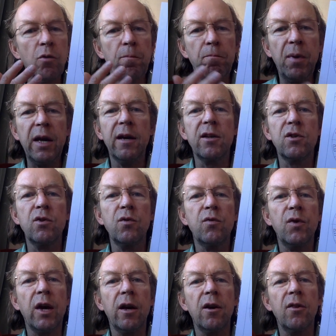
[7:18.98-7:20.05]
big to
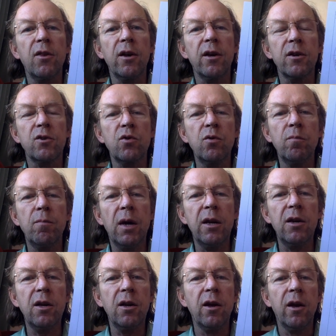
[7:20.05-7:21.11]
fail. There are too
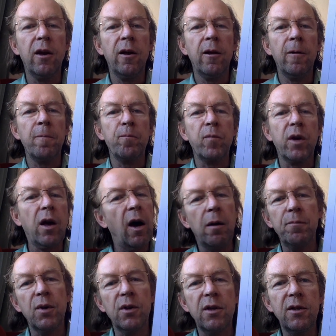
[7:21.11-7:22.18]
many
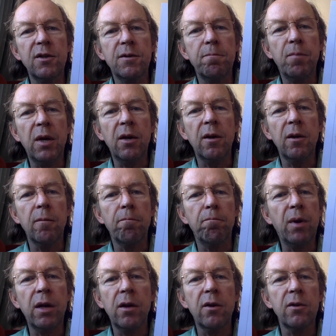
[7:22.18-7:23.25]
companies being
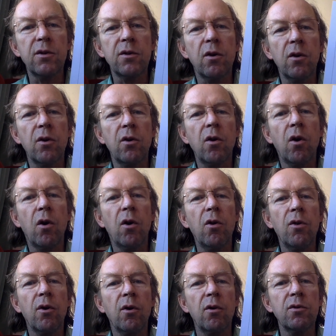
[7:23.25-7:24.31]
built on all
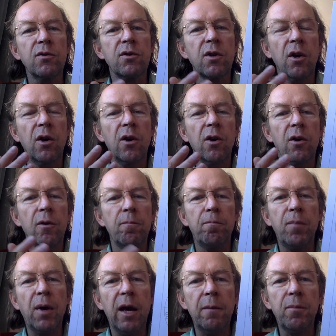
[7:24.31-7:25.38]
those
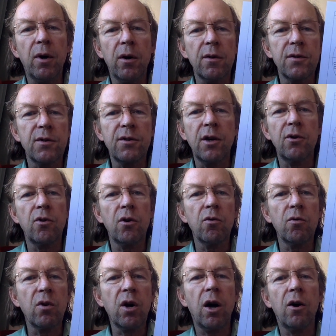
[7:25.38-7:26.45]
paper,
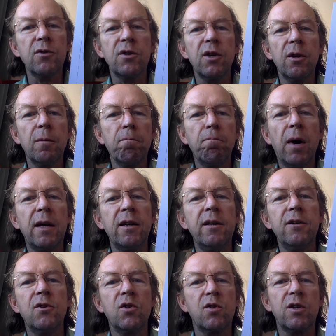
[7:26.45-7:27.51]
zero counting money
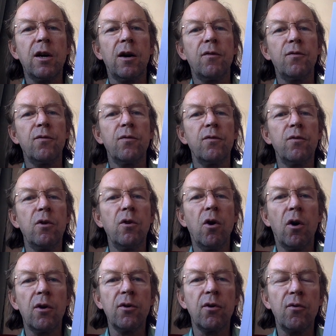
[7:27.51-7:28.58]
stuff,
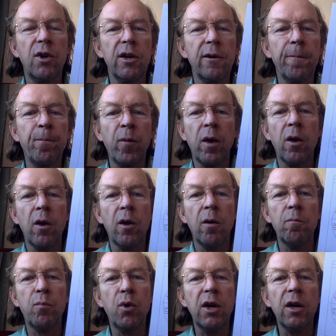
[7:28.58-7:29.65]
laundering,
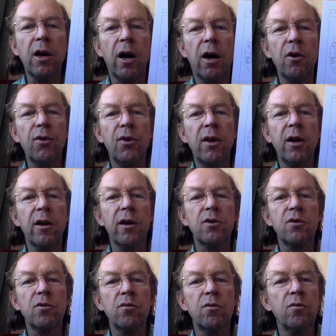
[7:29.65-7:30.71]
putting out there
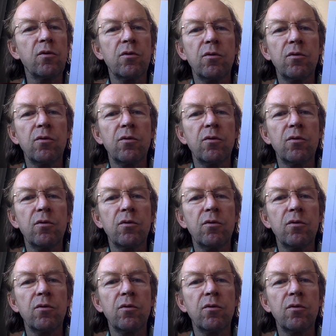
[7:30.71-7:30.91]
to